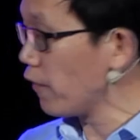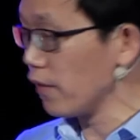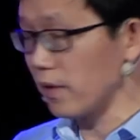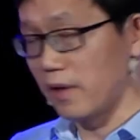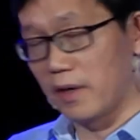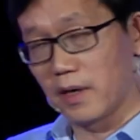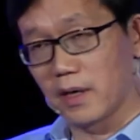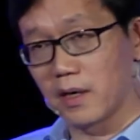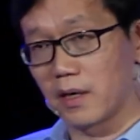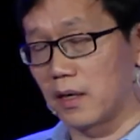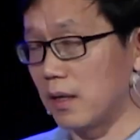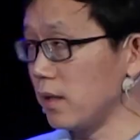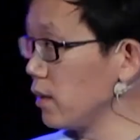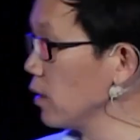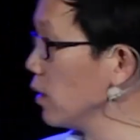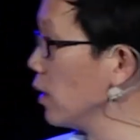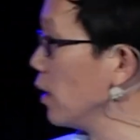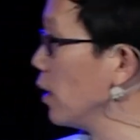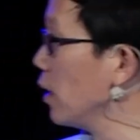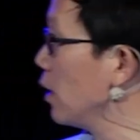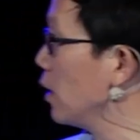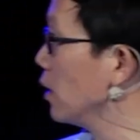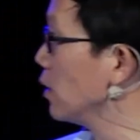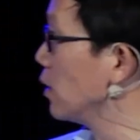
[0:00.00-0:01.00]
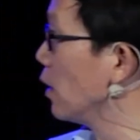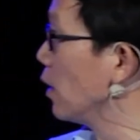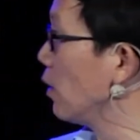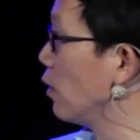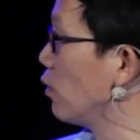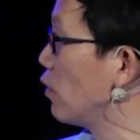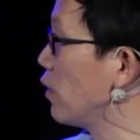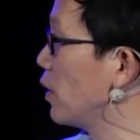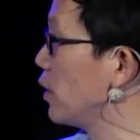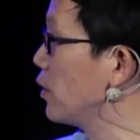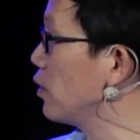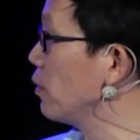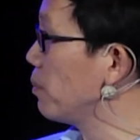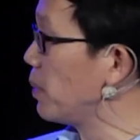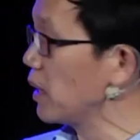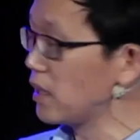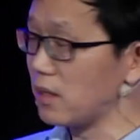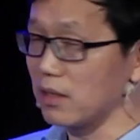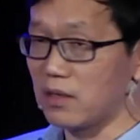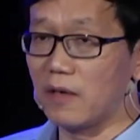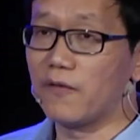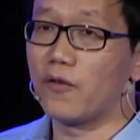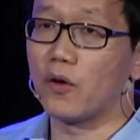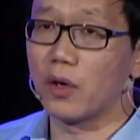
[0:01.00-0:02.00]
their the overdue
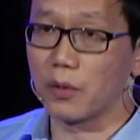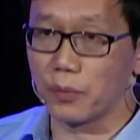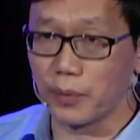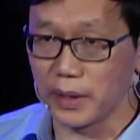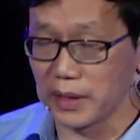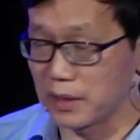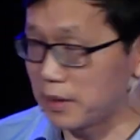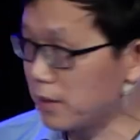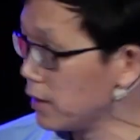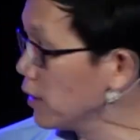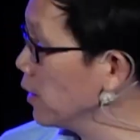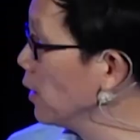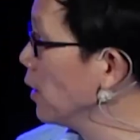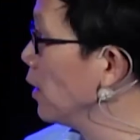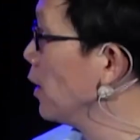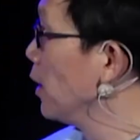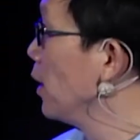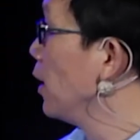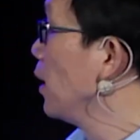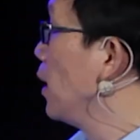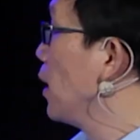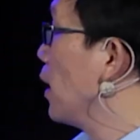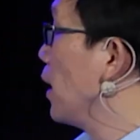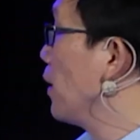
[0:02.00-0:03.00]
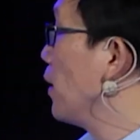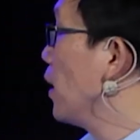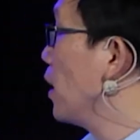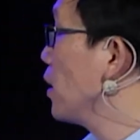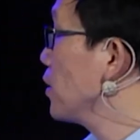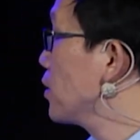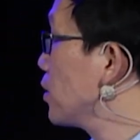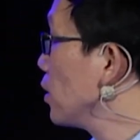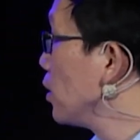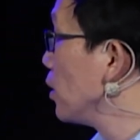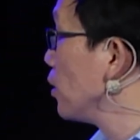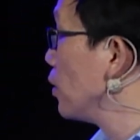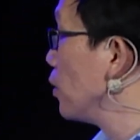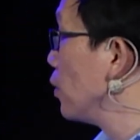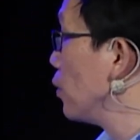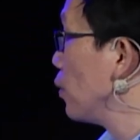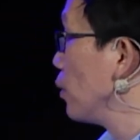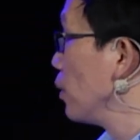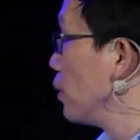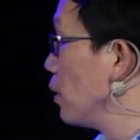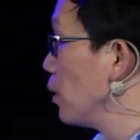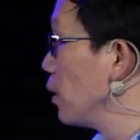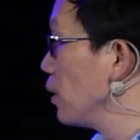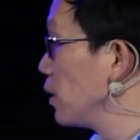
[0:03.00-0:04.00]
basic default rate, and
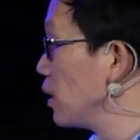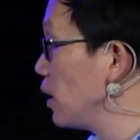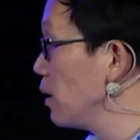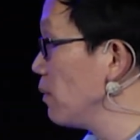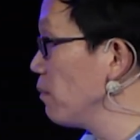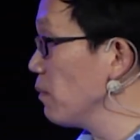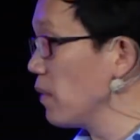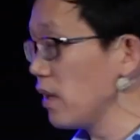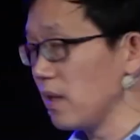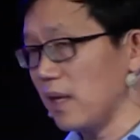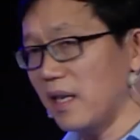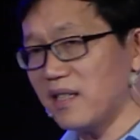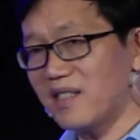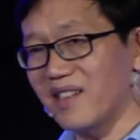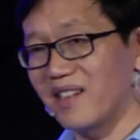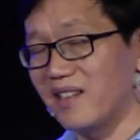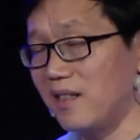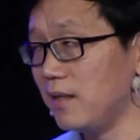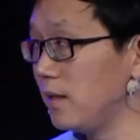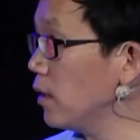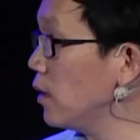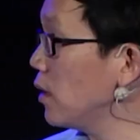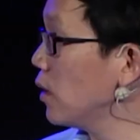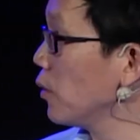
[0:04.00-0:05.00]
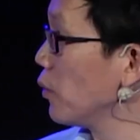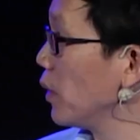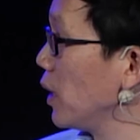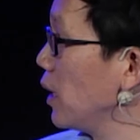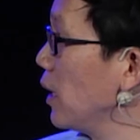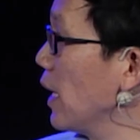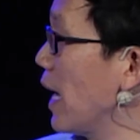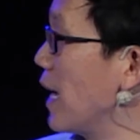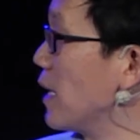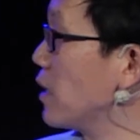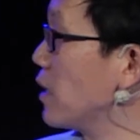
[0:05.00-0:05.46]
also in less than a year, we